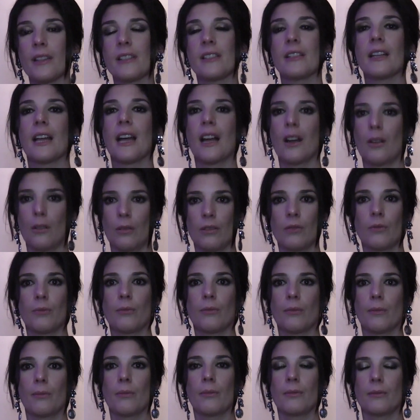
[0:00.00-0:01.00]
it's now
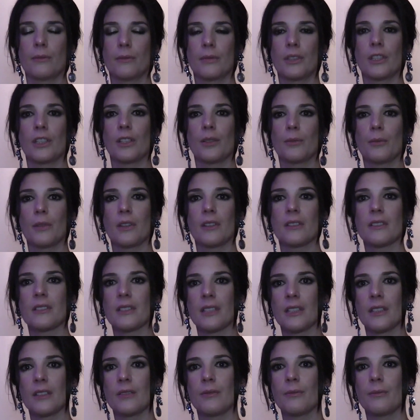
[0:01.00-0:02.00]

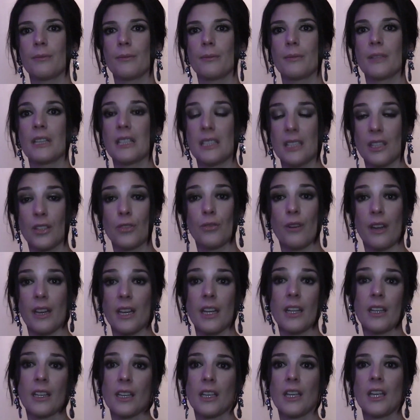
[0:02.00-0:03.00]
multimedia
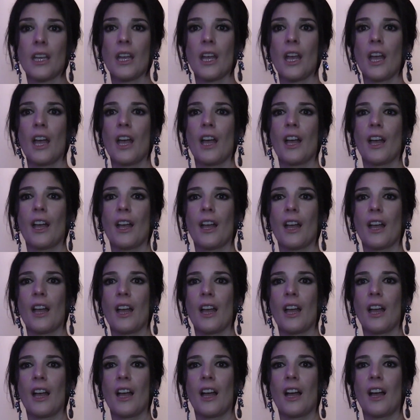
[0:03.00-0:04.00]
training.
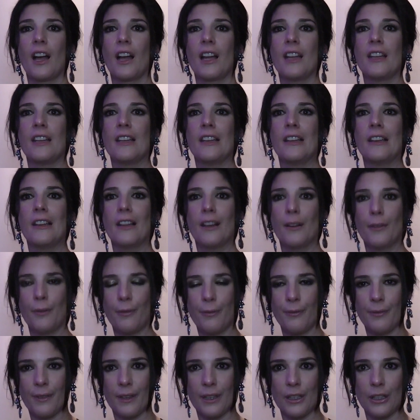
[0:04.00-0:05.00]
I love
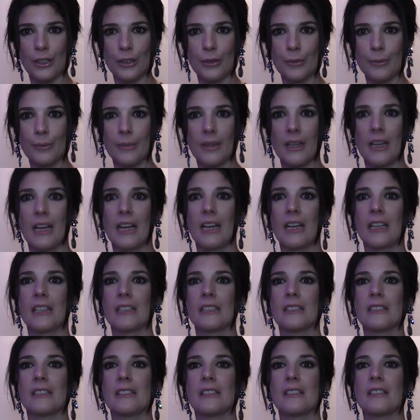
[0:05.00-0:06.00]
film,
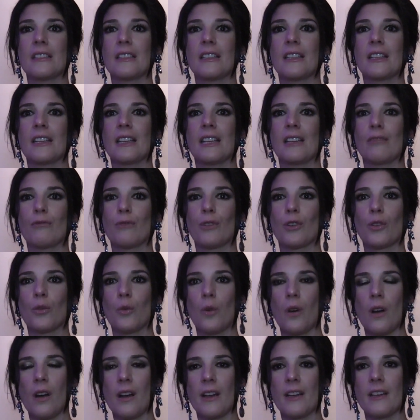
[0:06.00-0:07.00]
and it
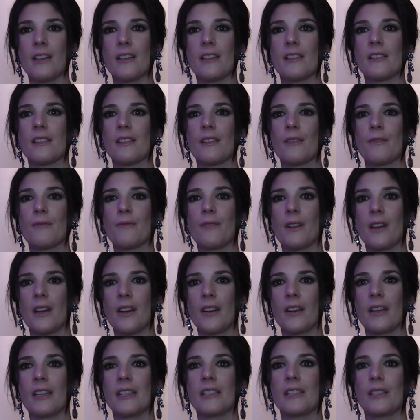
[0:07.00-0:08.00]
requires a
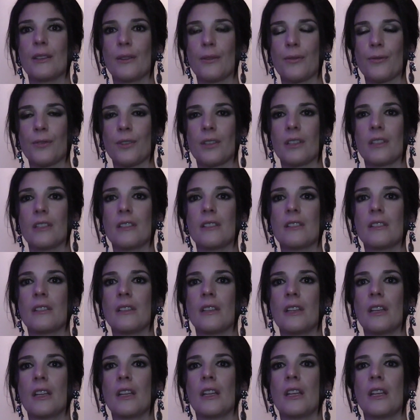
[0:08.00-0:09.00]
very different